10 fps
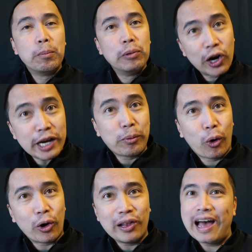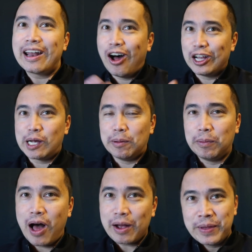learning portal at
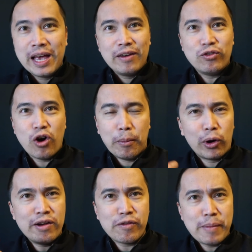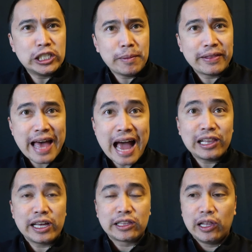Ensemble Block. If you want more information about
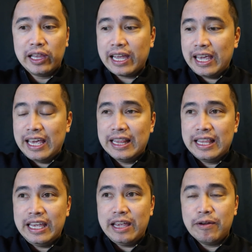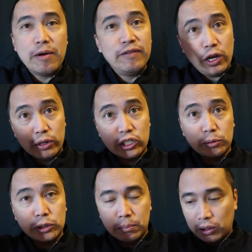that, click the link in the video
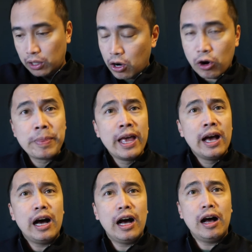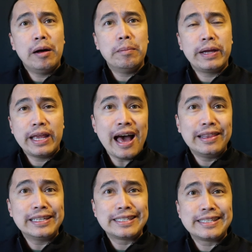description below. But
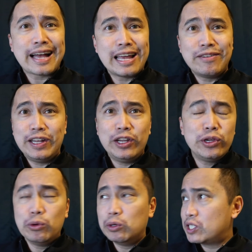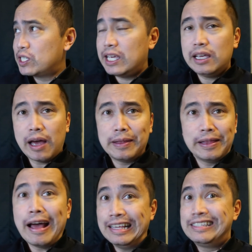yeah, this is the kind of video you will see.
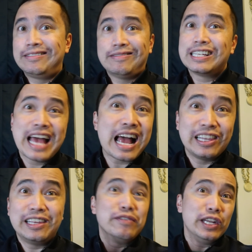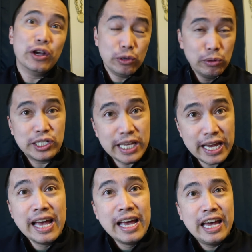It's exactly the video you will
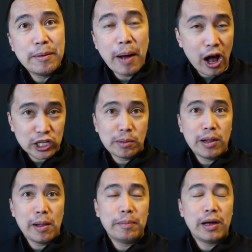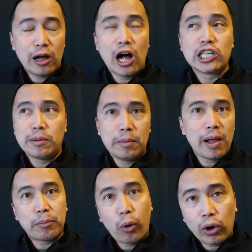see in my Ensemble
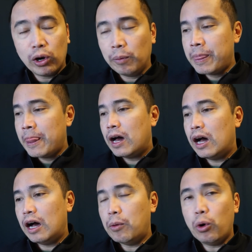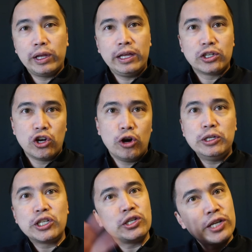Block portal. Only there's no
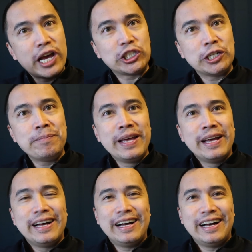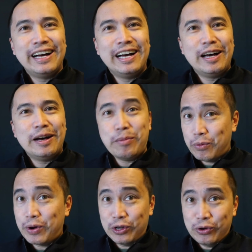music notation.
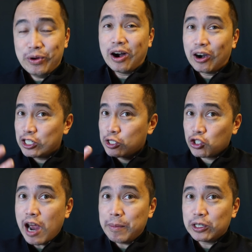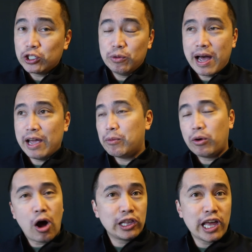But when you are a subscriber to my
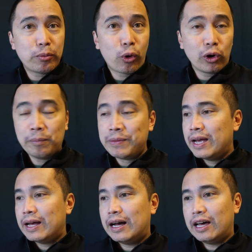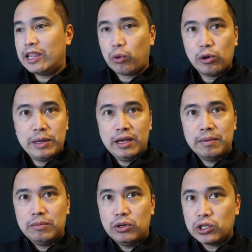online portal, there will
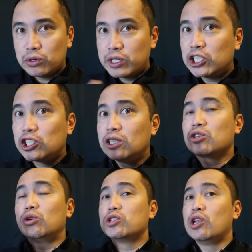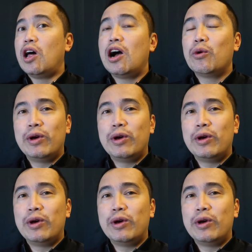be music notation that scrolls along